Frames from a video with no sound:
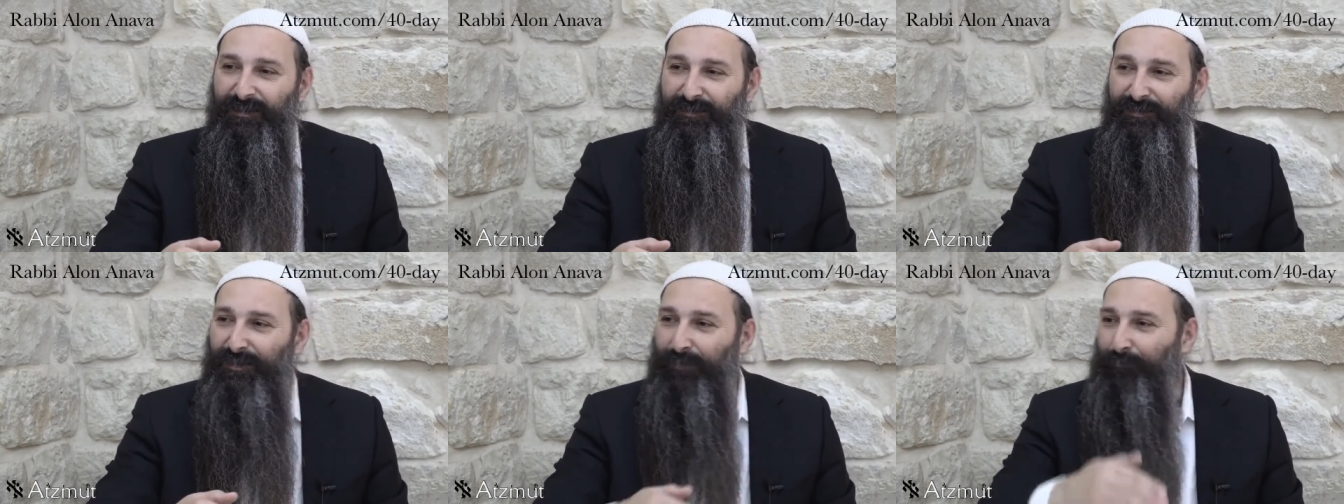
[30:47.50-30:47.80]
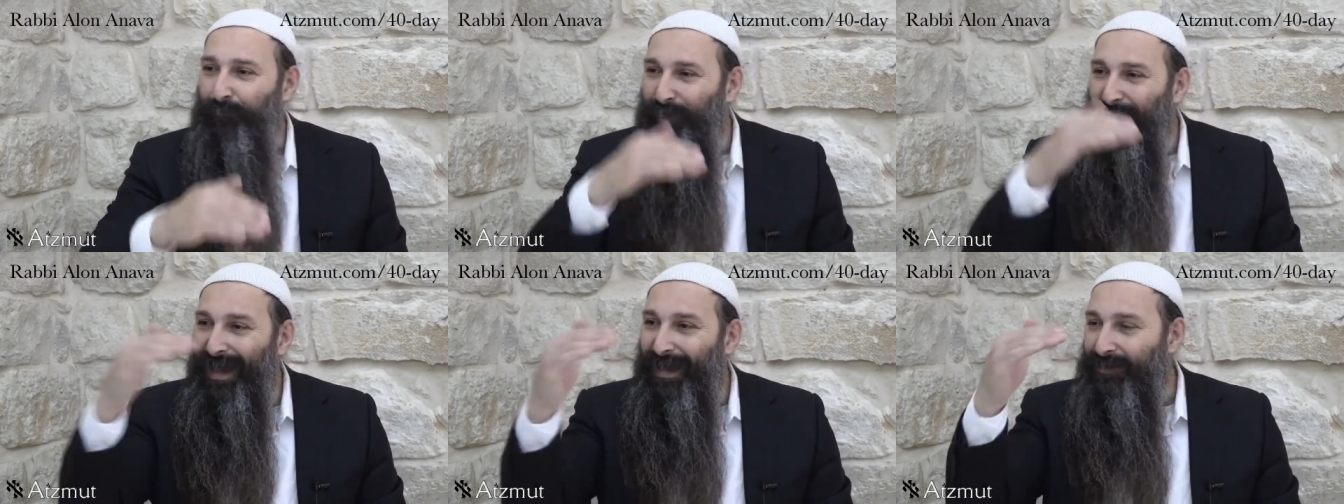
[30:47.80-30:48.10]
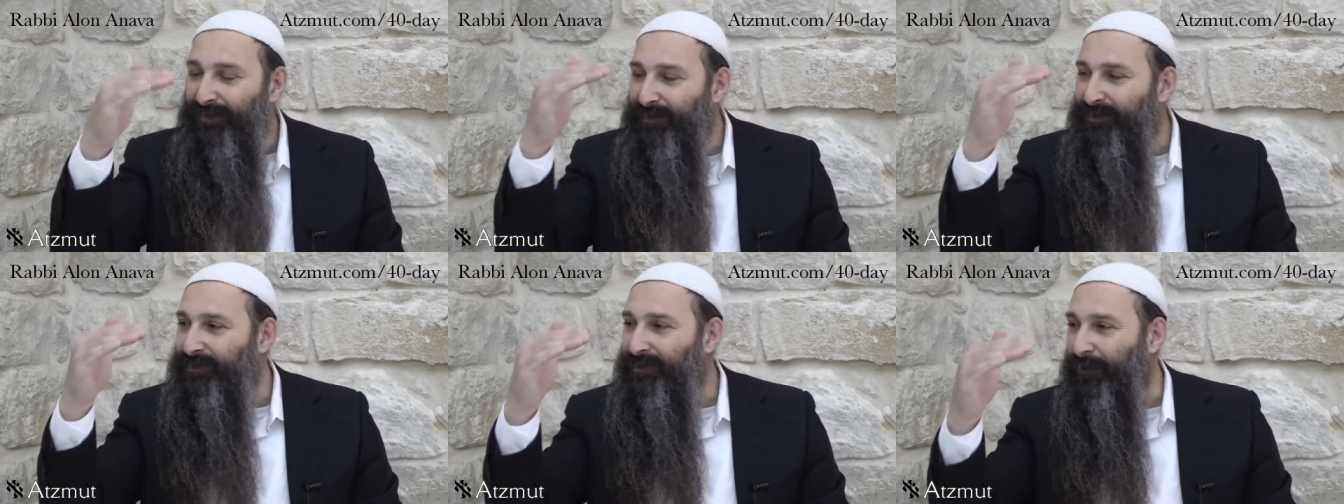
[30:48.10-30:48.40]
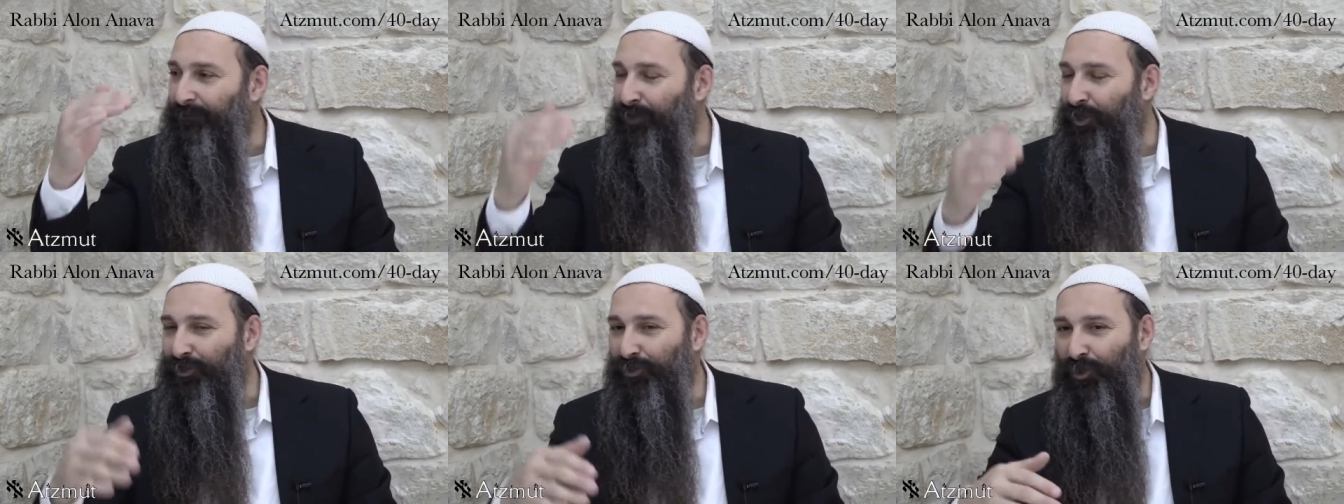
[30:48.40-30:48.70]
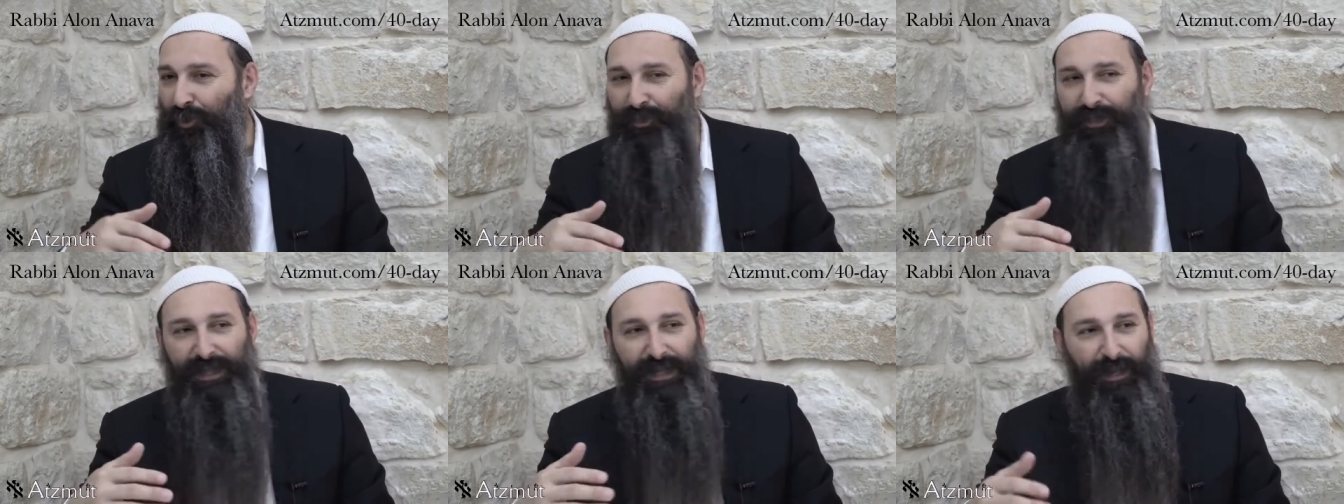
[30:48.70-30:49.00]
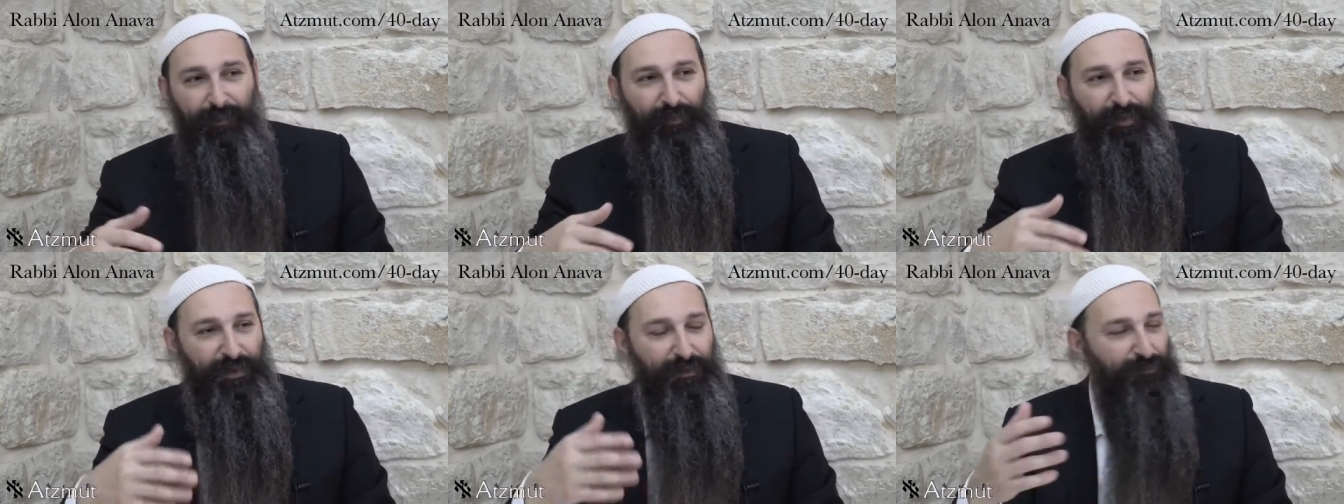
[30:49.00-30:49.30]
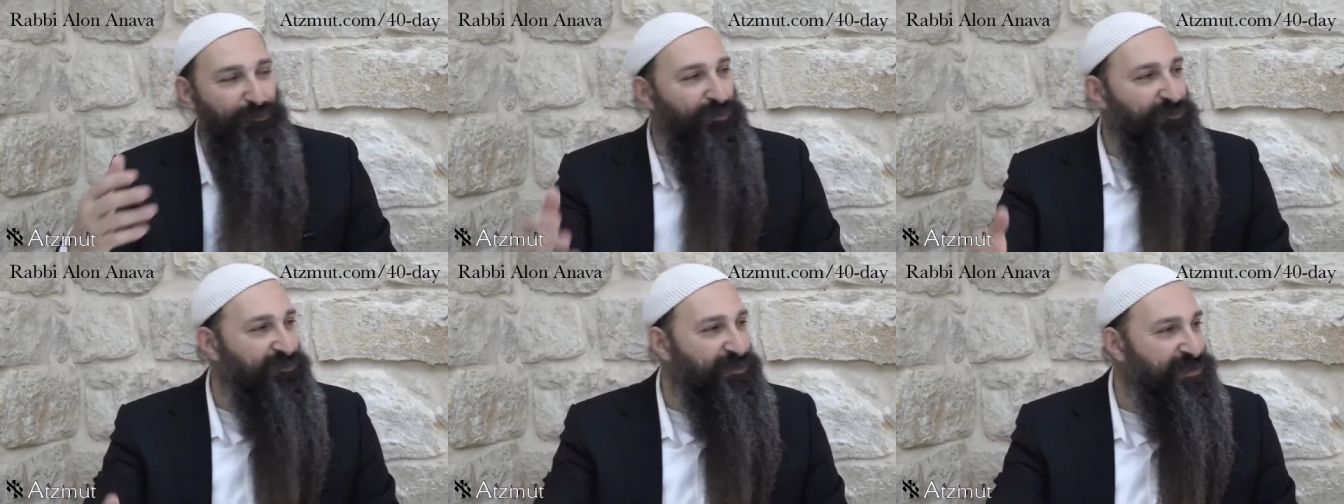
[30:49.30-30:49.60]
the best? I'm not talking about a
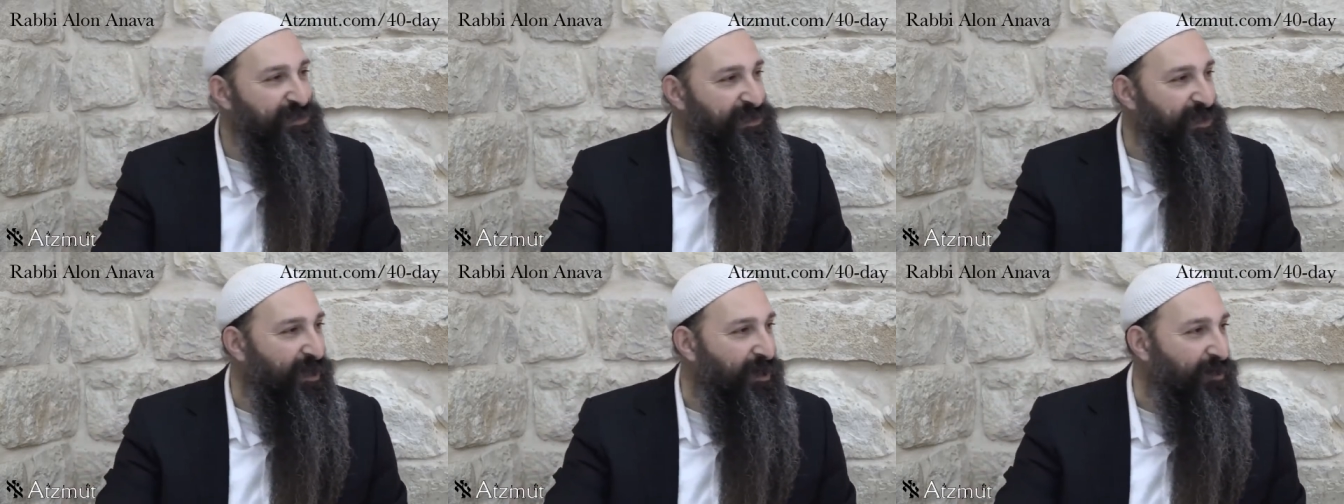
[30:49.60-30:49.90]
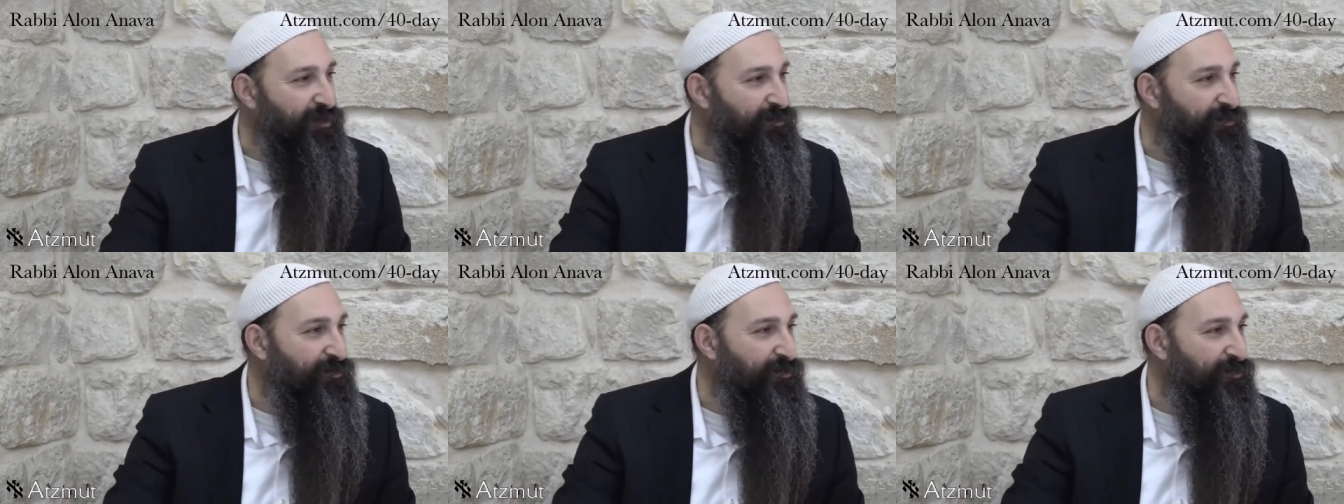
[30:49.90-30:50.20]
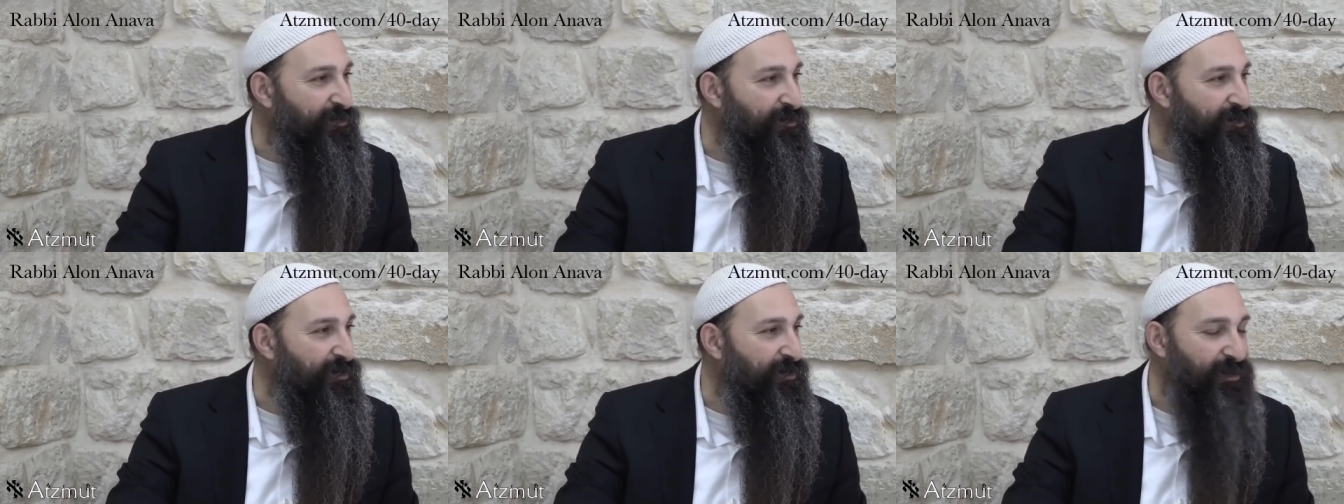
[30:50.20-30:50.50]
movie star or